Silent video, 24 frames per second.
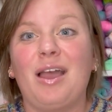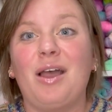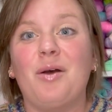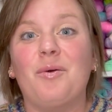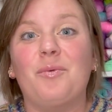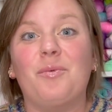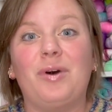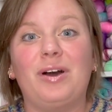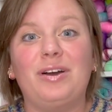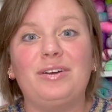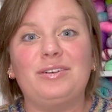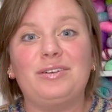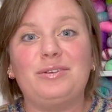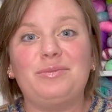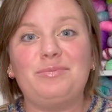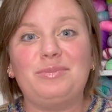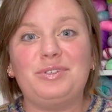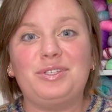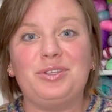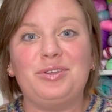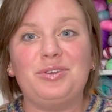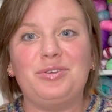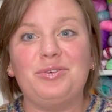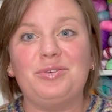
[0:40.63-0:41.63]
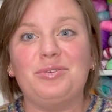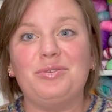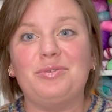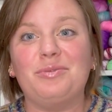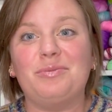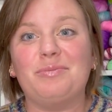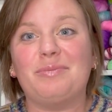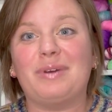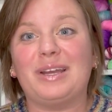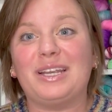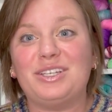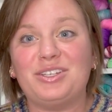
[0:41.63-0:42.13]
Welcome to
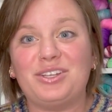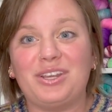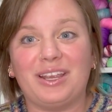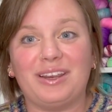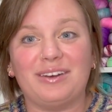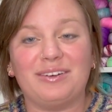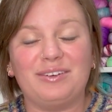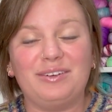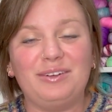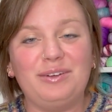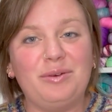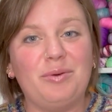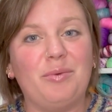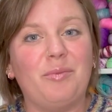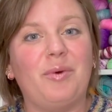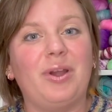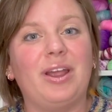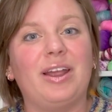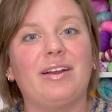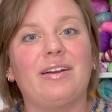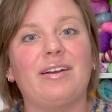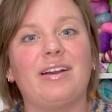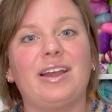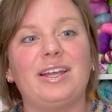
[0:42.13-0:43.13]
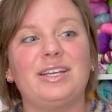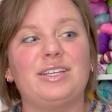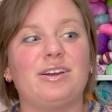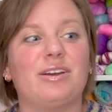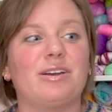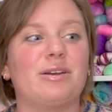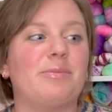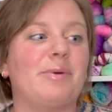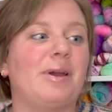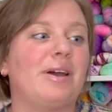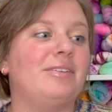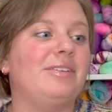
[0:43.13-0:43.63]
my channel where I
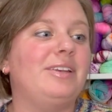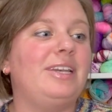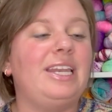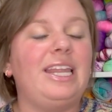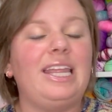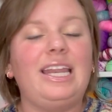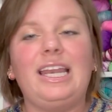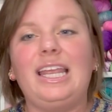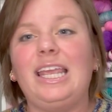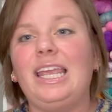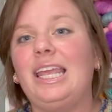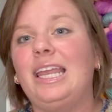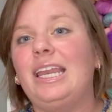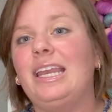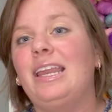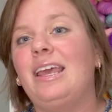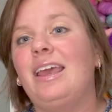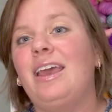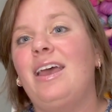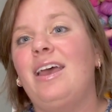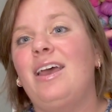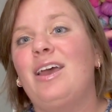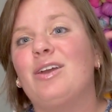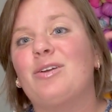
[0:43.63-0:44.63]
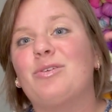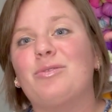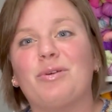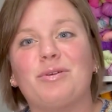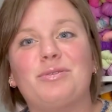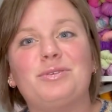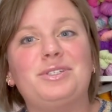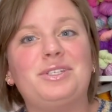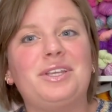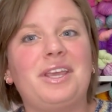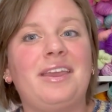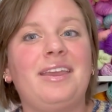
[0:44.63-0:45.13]
talk about knitting,
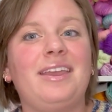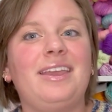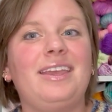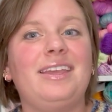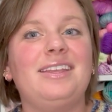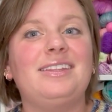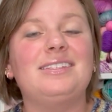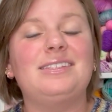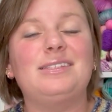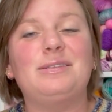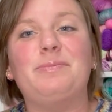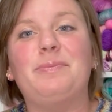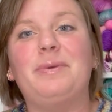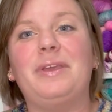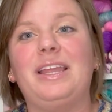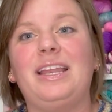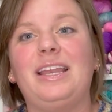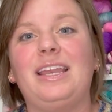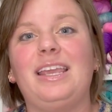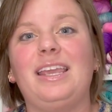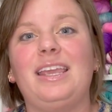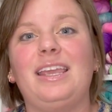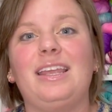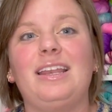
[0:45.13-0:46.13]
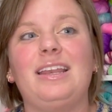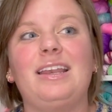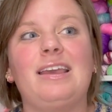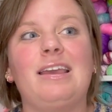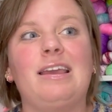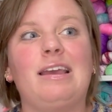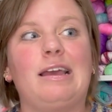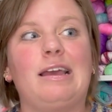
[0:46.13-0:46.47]
crocheting, spinning,